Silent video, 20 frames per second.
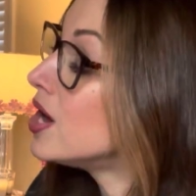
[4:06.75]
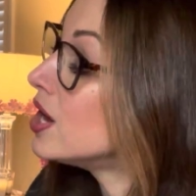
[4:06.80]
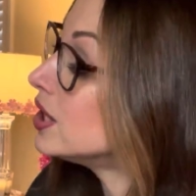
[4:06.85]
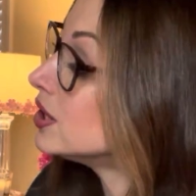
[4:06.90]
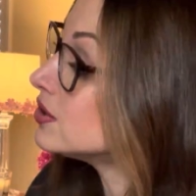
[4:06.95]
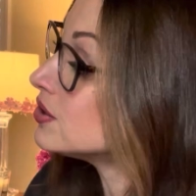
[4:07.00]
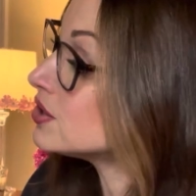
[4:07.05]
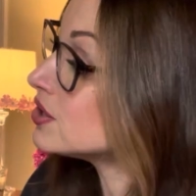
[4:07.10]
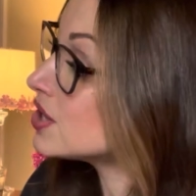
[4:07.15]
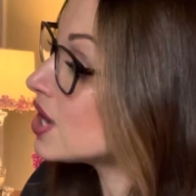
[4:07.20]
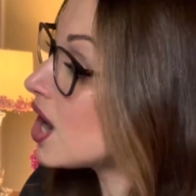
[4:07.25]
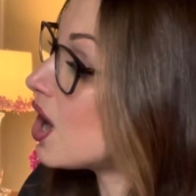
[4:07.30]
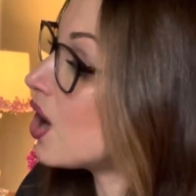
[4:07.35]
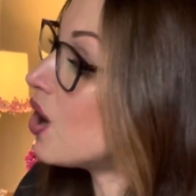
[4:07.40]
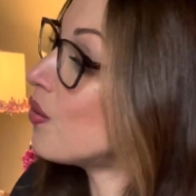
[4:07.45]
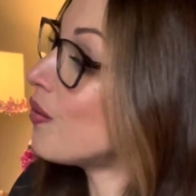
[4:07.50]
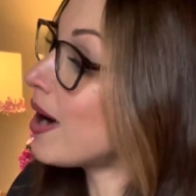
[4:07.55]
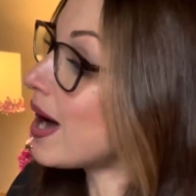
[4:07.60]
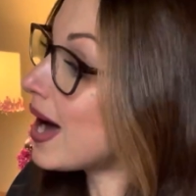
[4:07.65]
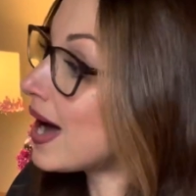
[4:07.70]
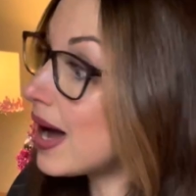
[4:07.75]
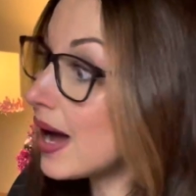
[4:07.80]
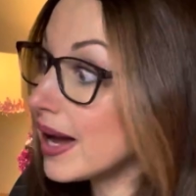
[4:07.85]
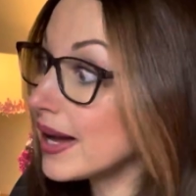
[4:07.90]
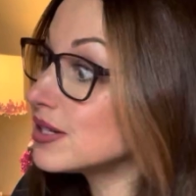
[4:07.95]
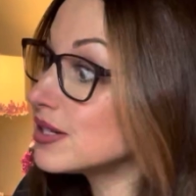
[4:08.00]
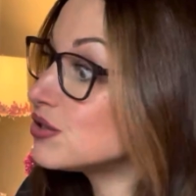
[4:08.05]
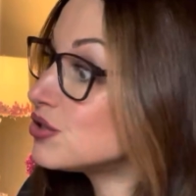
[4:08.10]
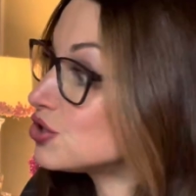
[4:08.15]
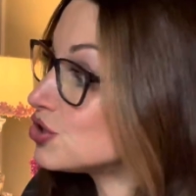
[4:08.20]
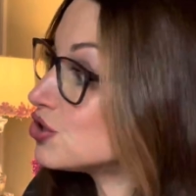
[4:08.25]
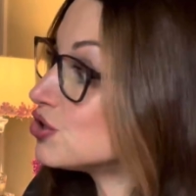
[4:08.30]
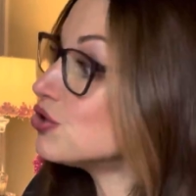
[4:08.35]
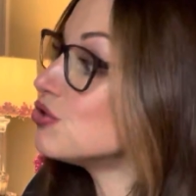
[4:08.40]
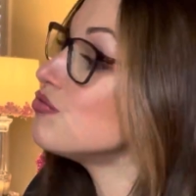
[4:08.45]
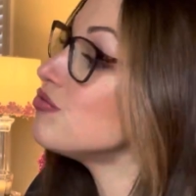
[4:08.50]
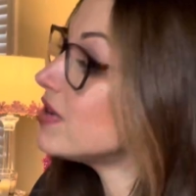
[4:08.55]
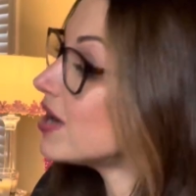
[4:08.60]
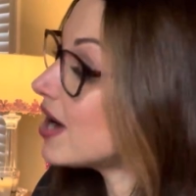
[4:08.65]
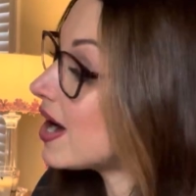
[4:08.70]
No, I do
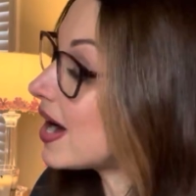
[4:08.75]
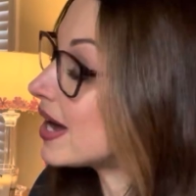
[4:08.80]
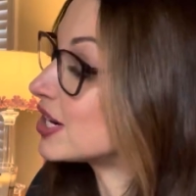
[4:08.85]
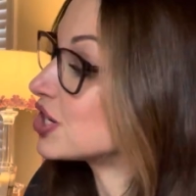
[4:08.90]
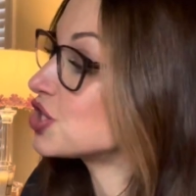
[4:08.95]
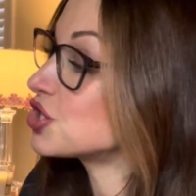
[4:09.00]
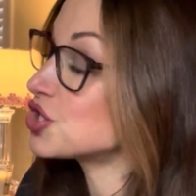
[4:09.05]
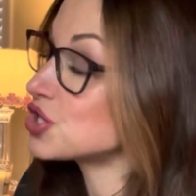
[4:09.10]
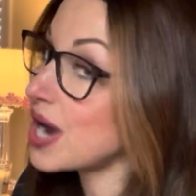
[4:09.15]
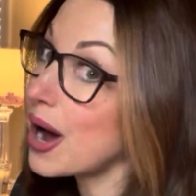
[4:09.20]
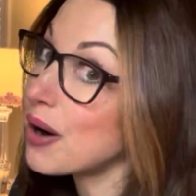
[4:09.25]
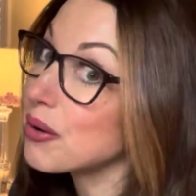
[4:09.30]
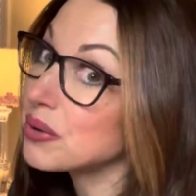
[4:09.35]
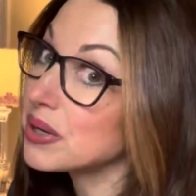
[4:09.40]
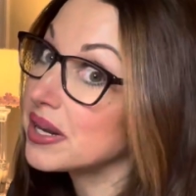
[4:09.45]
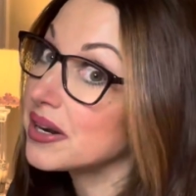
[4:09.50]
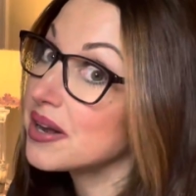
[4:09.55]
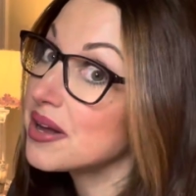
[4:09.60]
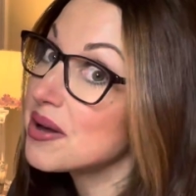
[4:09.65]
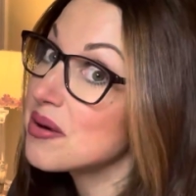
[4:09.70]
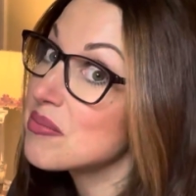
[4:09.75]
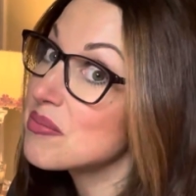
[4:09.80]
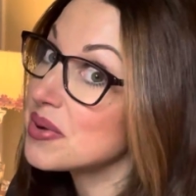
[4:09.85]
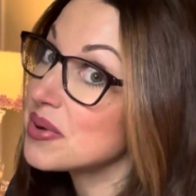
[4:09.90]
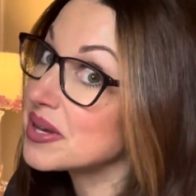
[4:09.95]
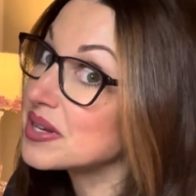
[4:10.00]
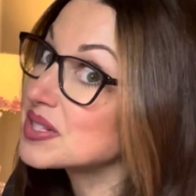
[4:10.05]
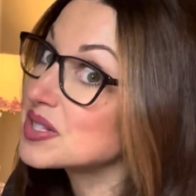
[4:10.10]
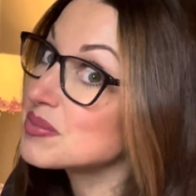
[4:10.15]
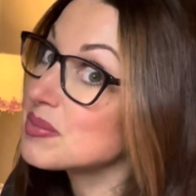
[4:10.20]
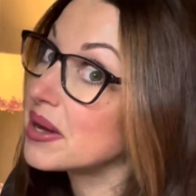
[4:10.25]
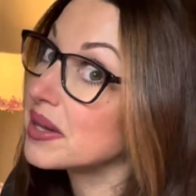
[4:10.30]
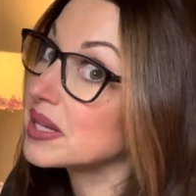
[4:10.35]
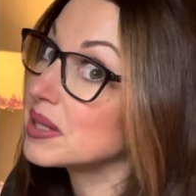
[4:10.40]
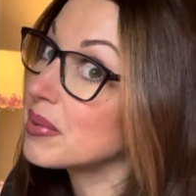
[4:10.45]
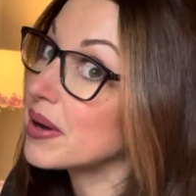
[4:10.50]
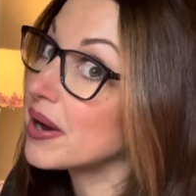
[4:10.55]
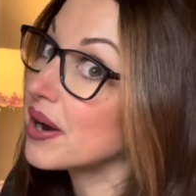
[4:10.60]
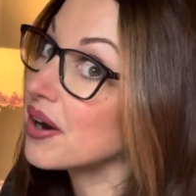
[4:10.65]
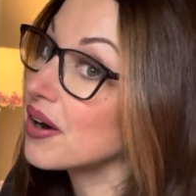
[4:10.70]
not, shouted Big Smelly
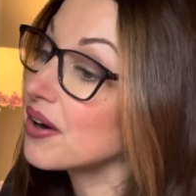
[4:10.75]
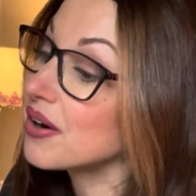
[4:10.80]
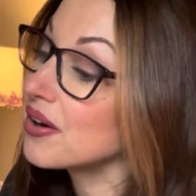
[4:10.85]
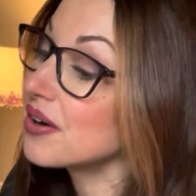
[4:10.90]
Bear.